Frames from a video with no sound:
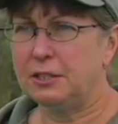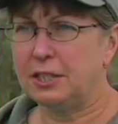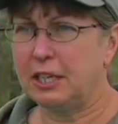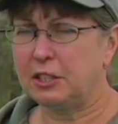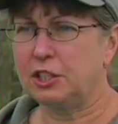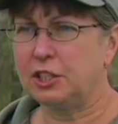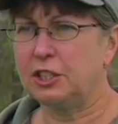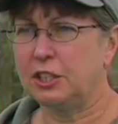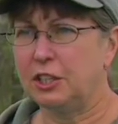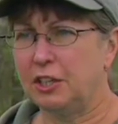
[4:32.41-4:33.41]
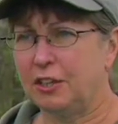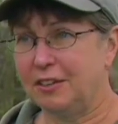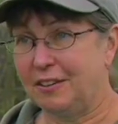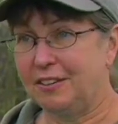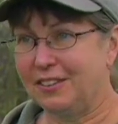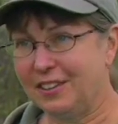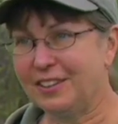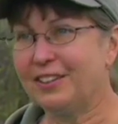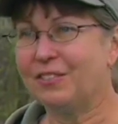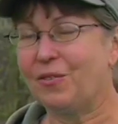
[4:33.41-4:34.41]
is actually
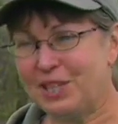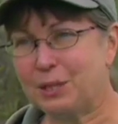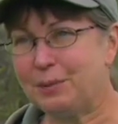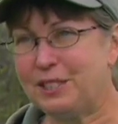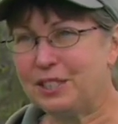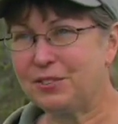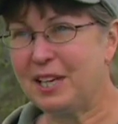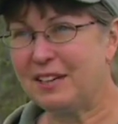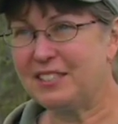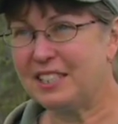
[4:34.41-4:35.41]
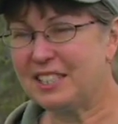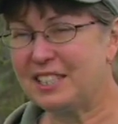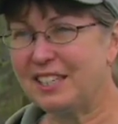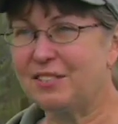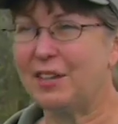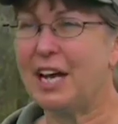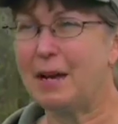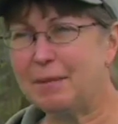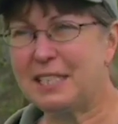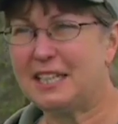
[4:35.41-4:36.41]
learn what species we have in the state, what
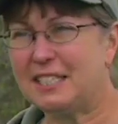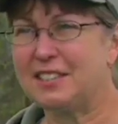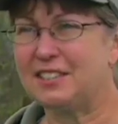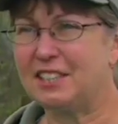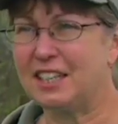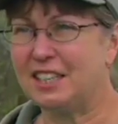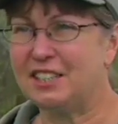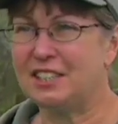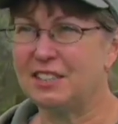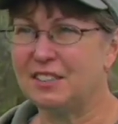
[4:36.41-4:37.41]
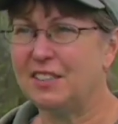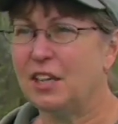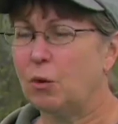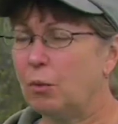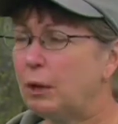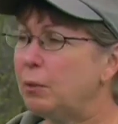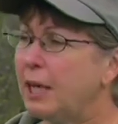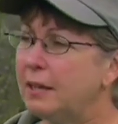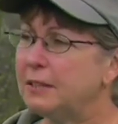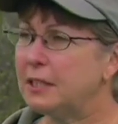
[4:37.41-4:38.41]
habitats they're tied to, what we
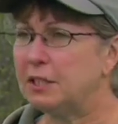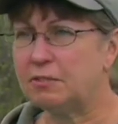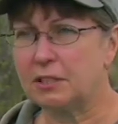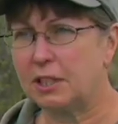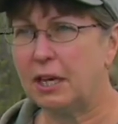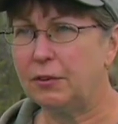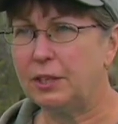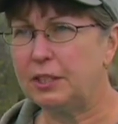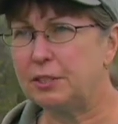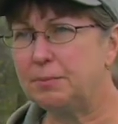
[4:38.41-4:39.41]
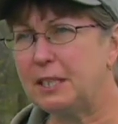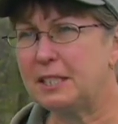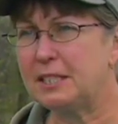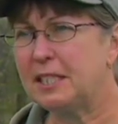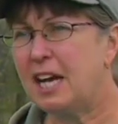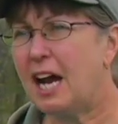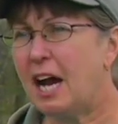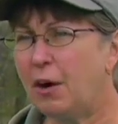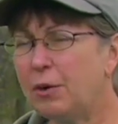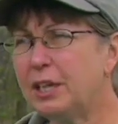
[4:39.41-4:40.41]
have in the different counties, because
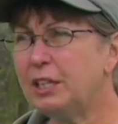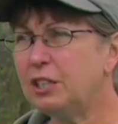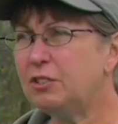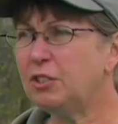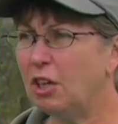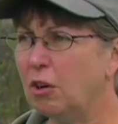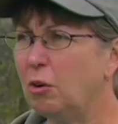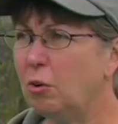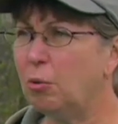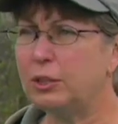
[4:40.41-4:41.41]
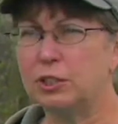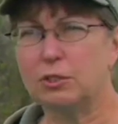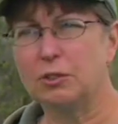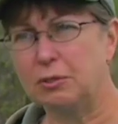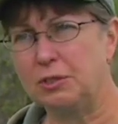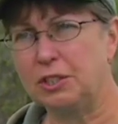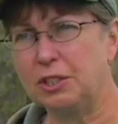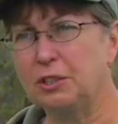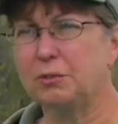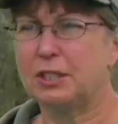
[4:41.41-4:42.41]
how can you know what you're
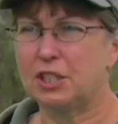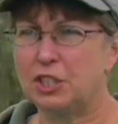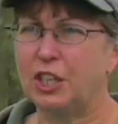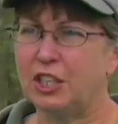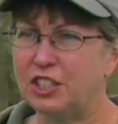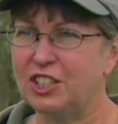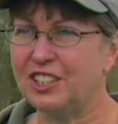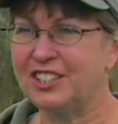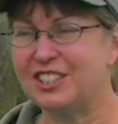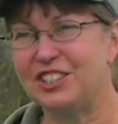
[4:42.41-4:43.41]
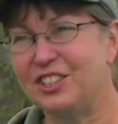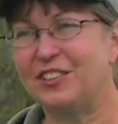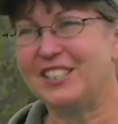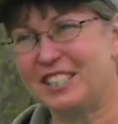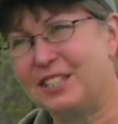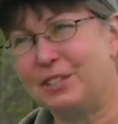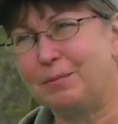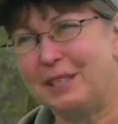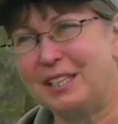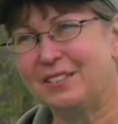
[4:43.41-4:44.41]
losing or what's changing unless you know what's there
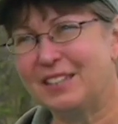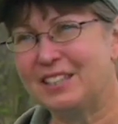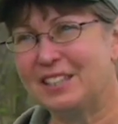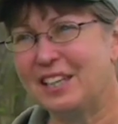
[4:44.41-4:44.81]
to begin with?